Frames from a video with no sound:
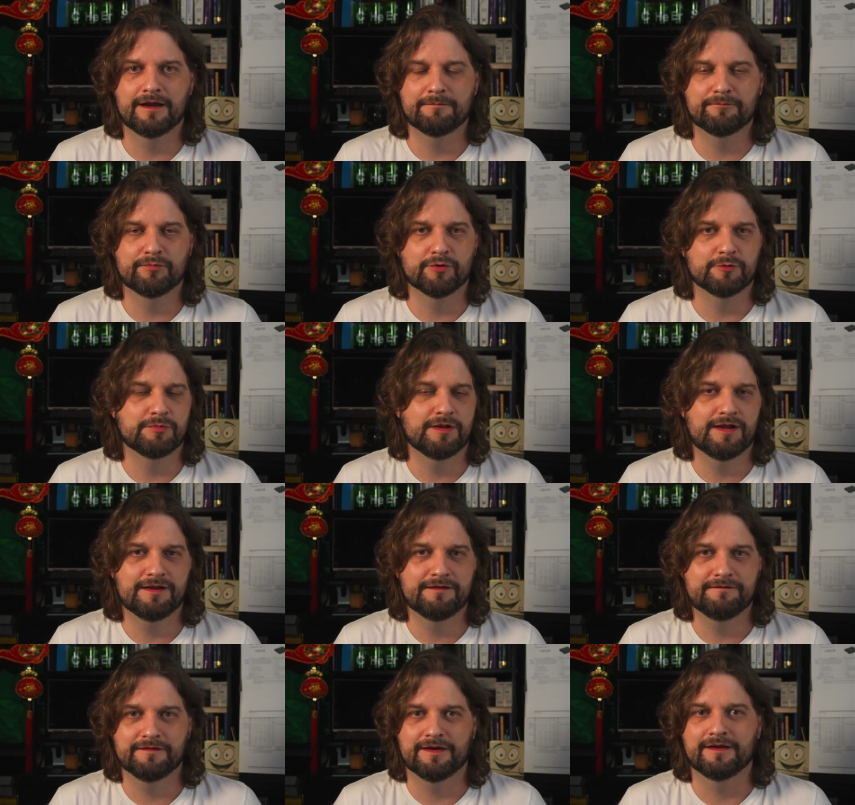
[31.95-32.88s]
affordable
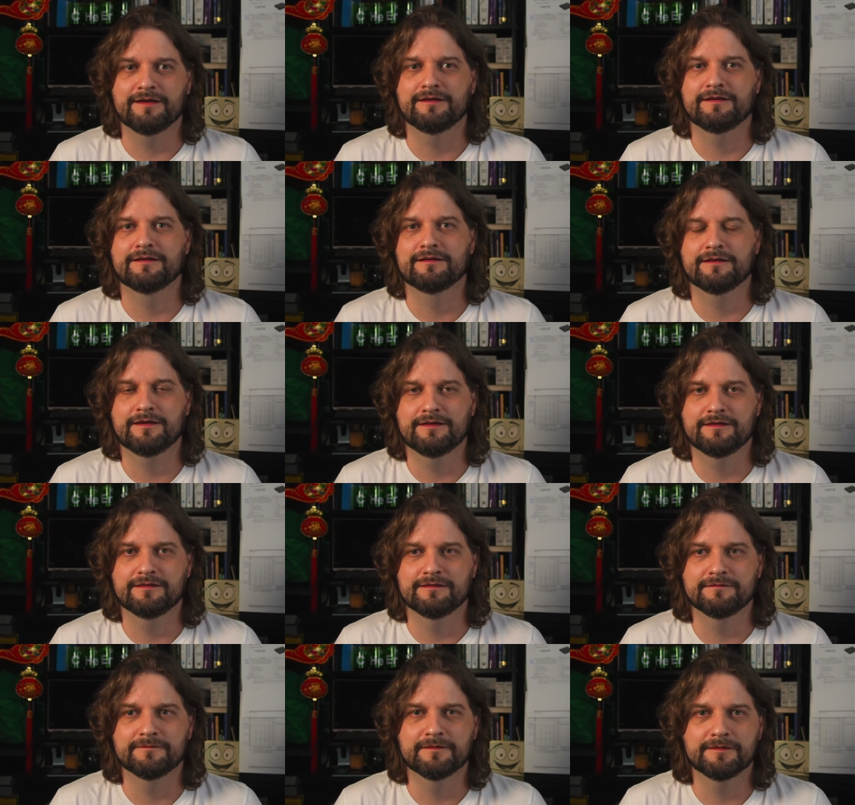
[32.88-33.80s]
hi-fi
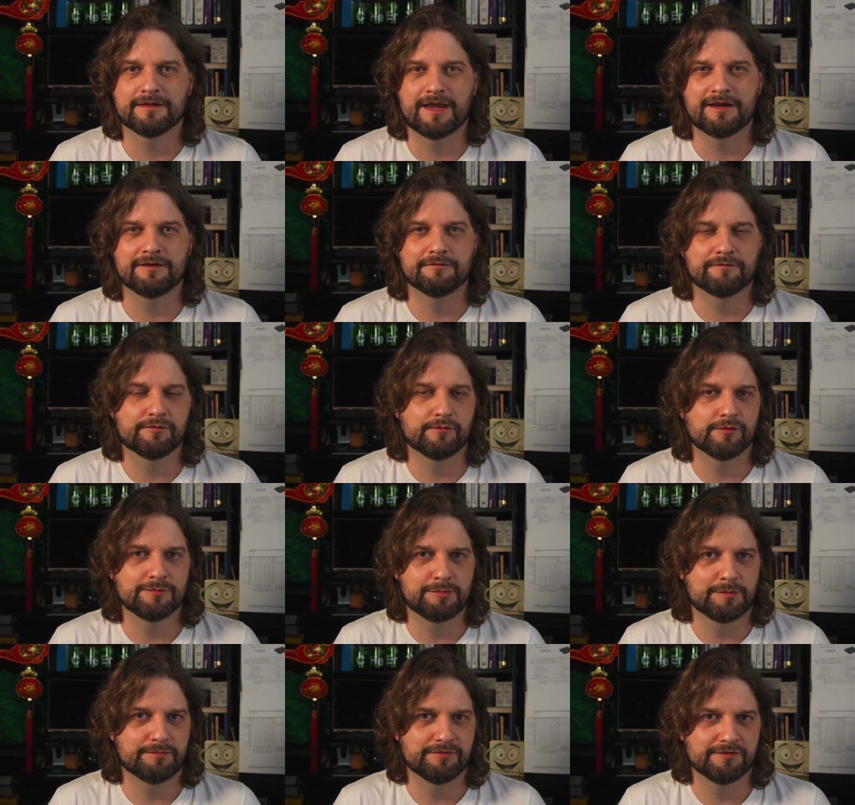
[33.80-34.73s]
and at an
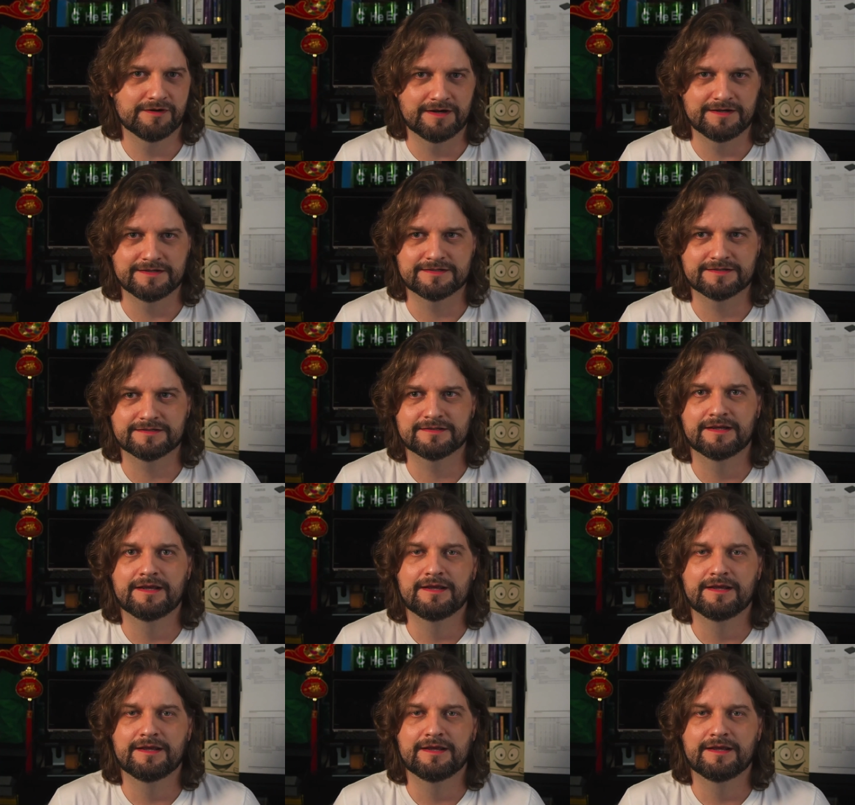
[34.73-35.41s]
affordable price.